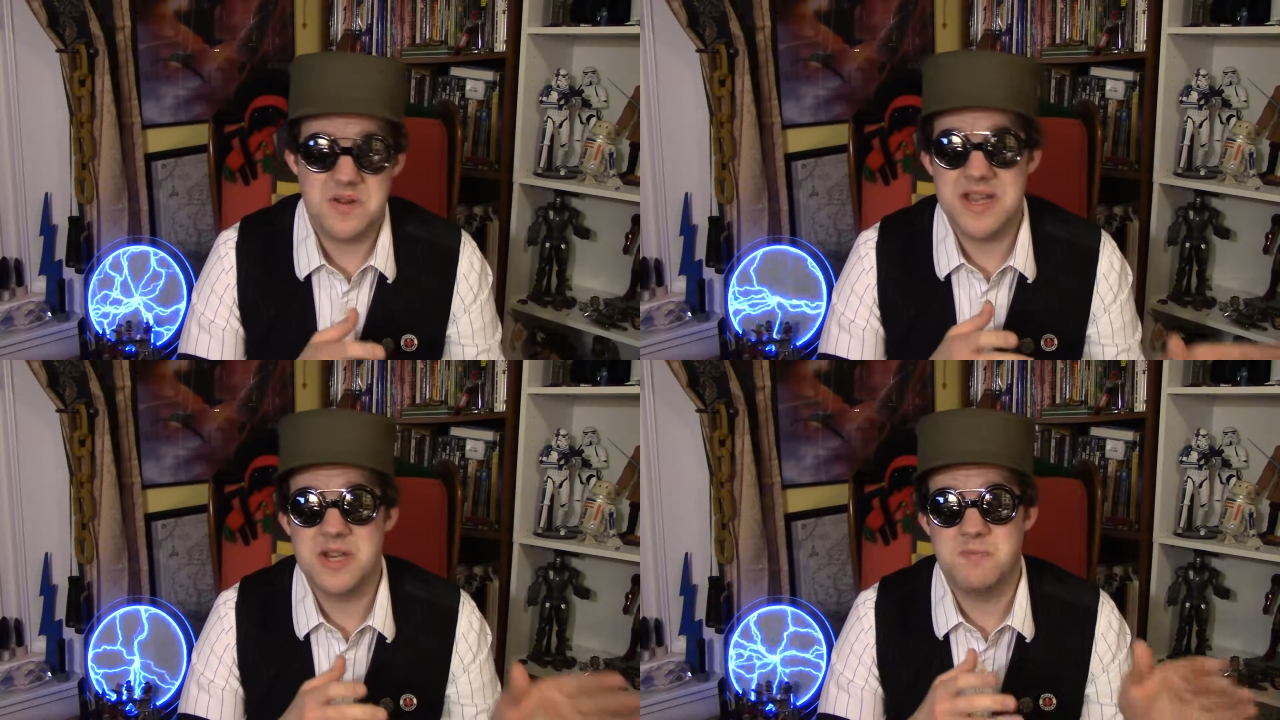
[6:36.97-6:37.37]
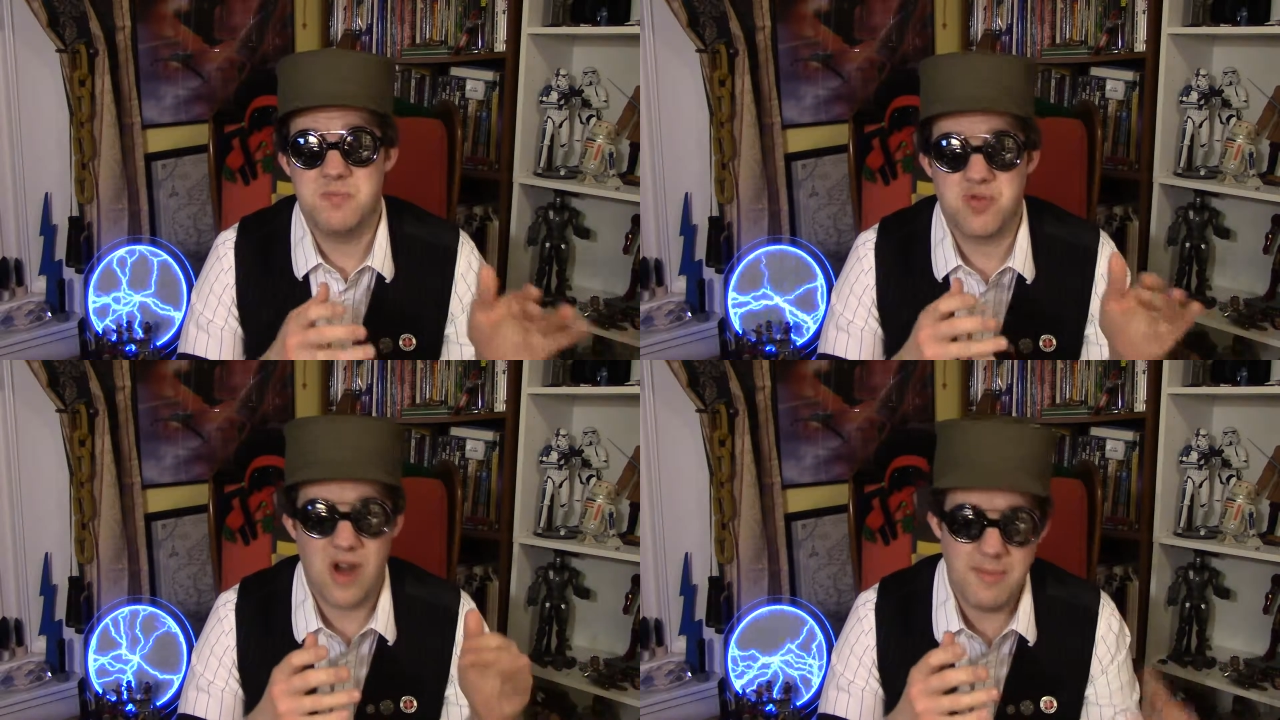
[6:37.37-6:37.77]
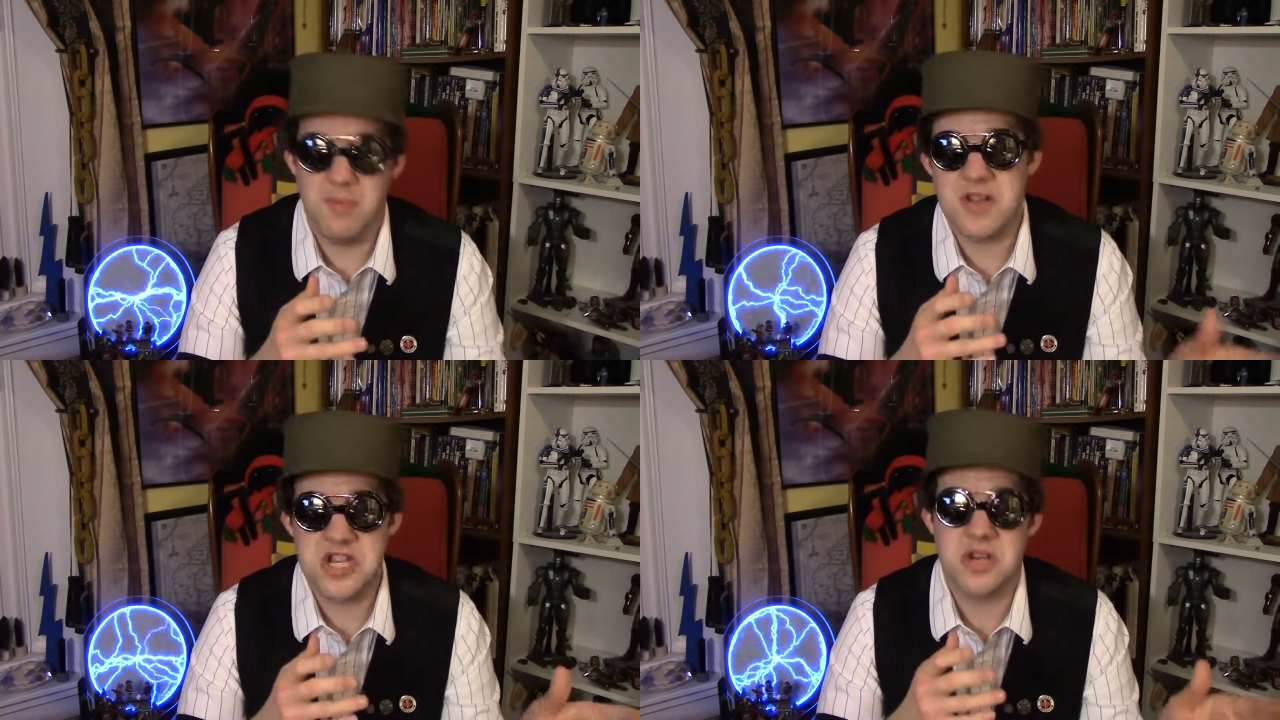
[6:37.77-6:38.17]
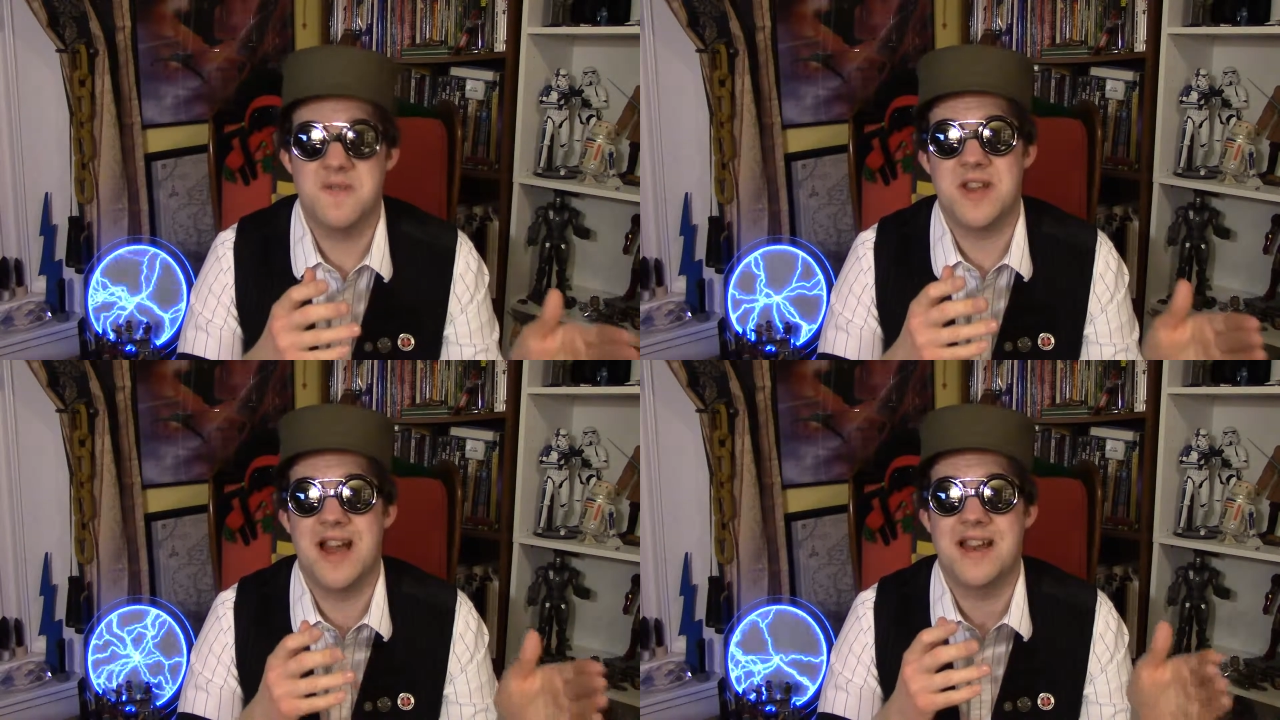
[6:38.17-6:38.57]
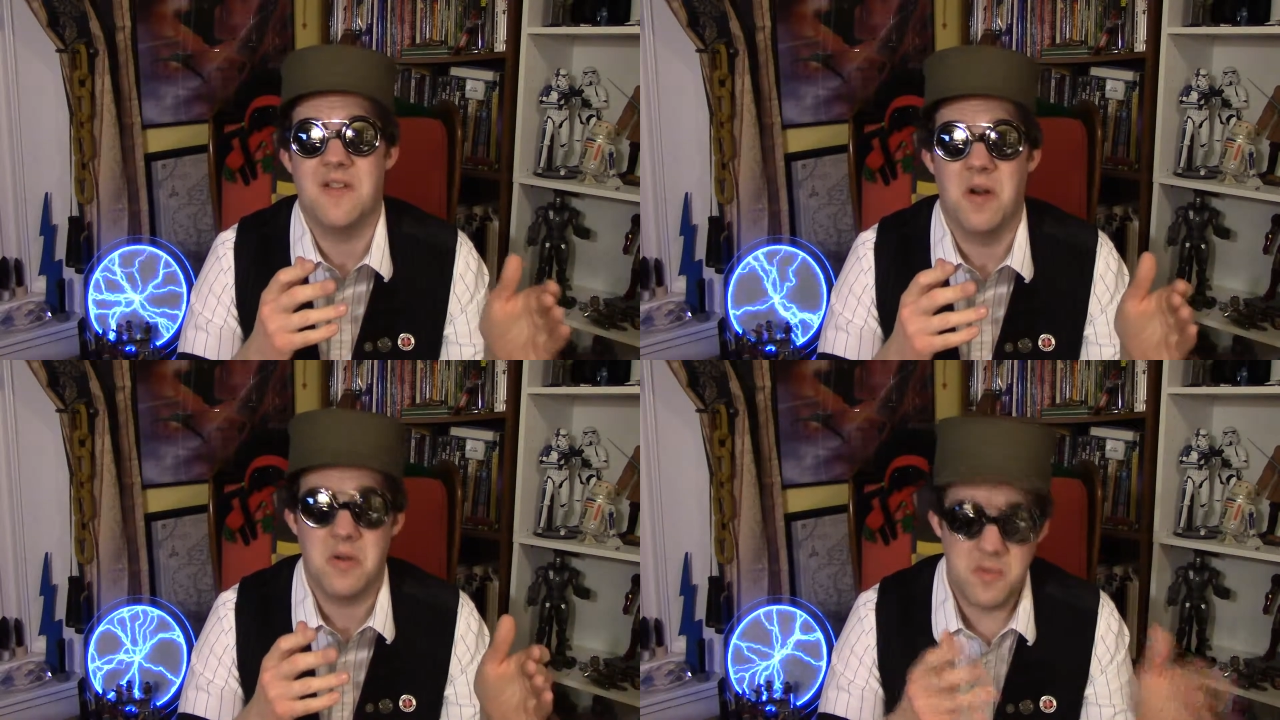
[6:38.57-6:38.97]
He probably should have died
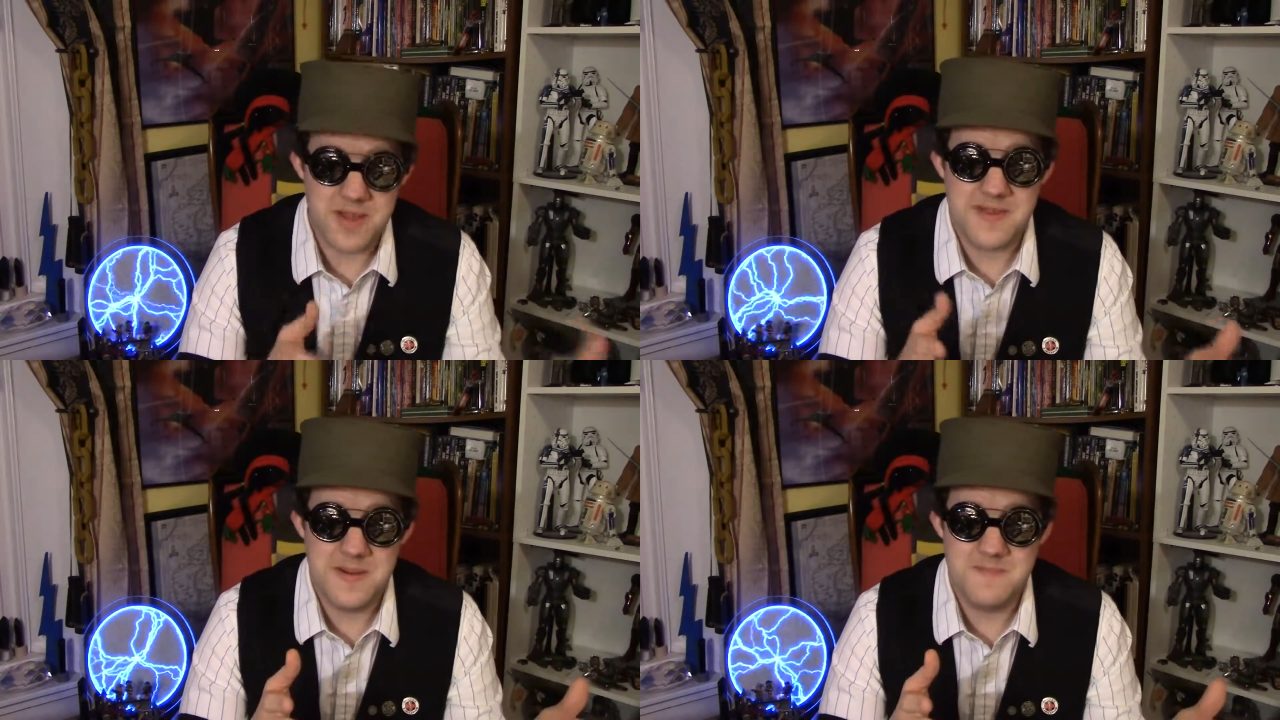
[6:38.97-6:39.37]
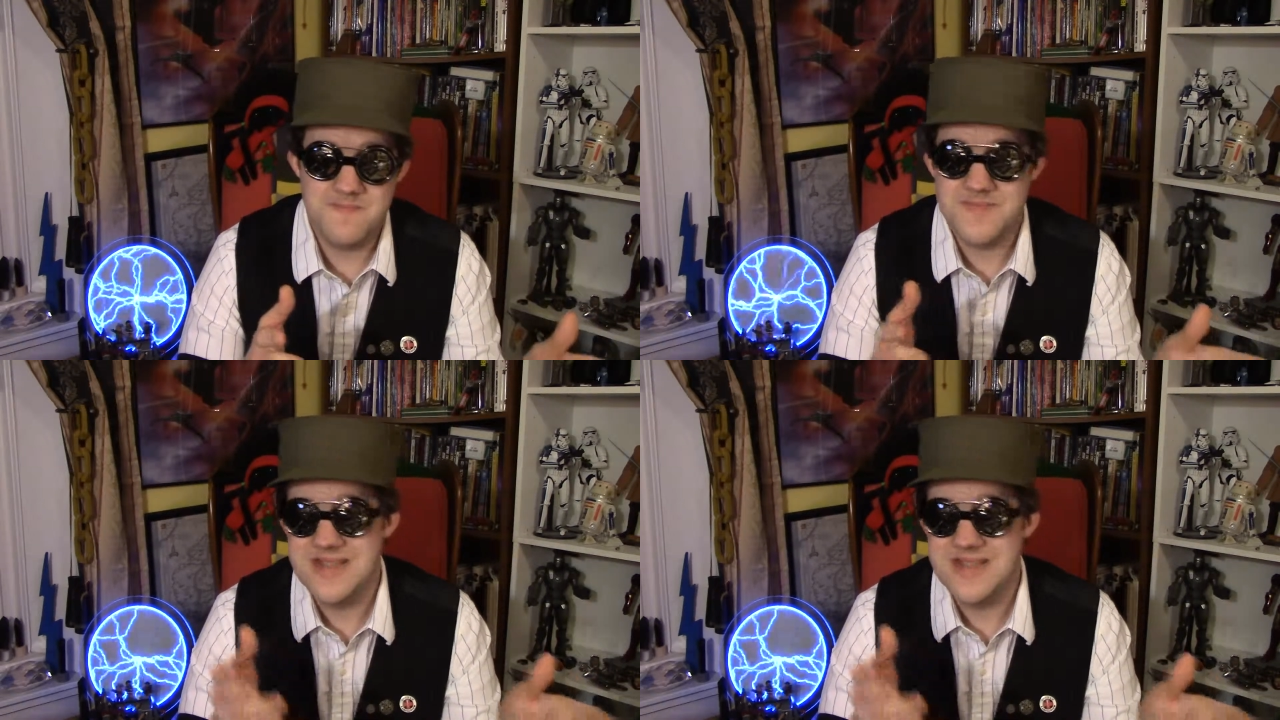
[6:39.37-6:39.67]
along with him,